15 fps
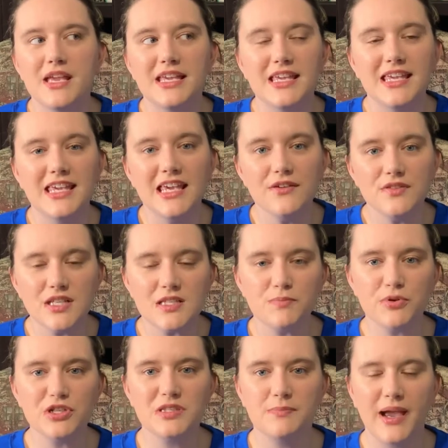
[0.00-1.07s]
gives us
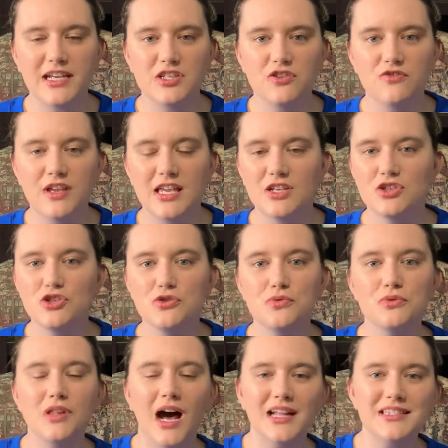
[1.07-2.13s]
perspective into
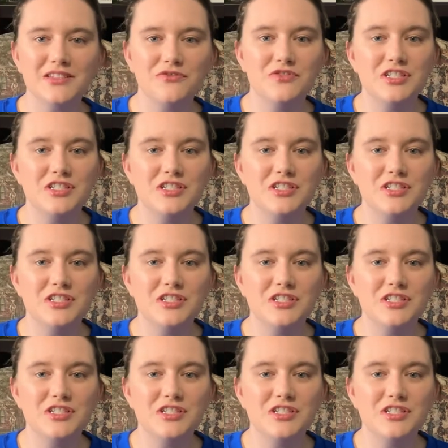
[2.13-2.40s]
lots of